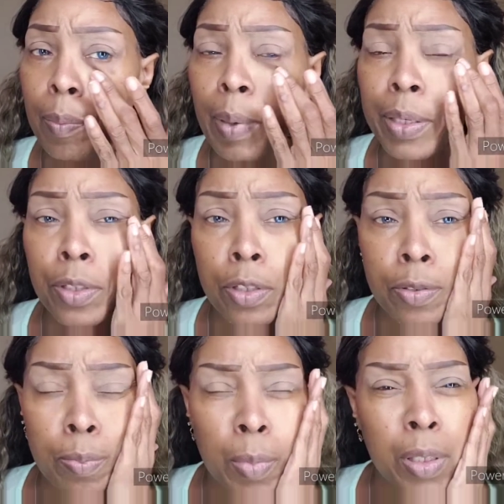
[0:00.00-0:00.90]
makes your
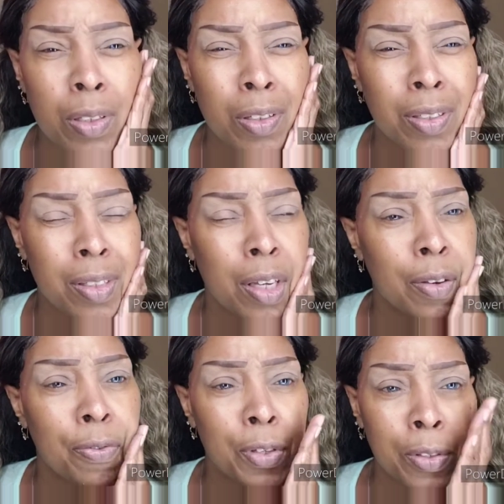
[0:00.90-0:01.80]
makes your
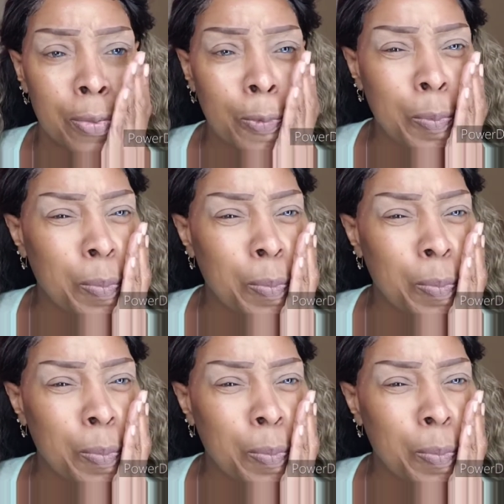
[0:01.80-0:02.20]
skin feels